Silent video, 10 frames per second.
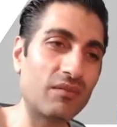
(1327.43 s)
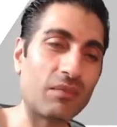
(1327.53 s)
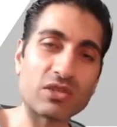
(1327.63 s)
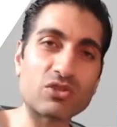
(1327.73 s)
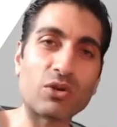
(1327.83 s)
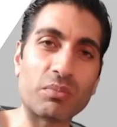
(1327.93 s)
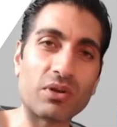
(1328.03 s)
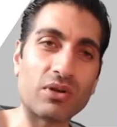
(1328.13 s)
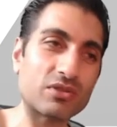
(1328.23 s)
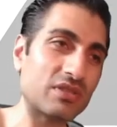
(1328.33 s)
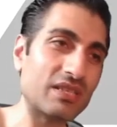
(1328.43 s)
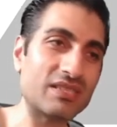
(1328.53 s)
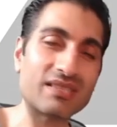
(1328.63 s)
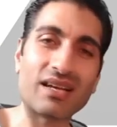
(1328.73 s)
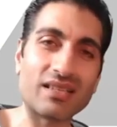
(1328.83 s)
my stop loss,
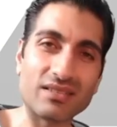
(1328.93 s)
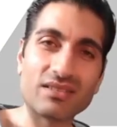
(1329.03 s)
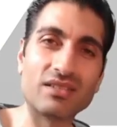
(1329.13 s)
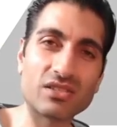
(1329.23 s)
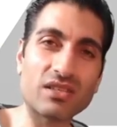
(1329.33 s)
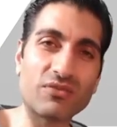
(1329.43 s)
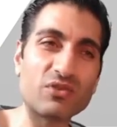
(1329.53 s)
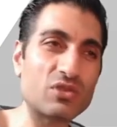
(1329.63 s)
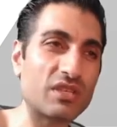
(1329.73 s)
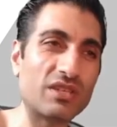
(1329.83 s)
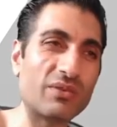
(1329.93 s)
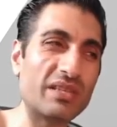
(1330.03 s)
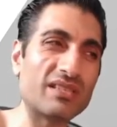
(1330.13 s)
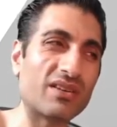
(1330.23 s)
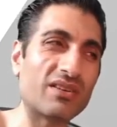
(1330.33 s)
this, that, the stuff you see in
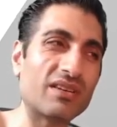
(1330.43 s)
retail.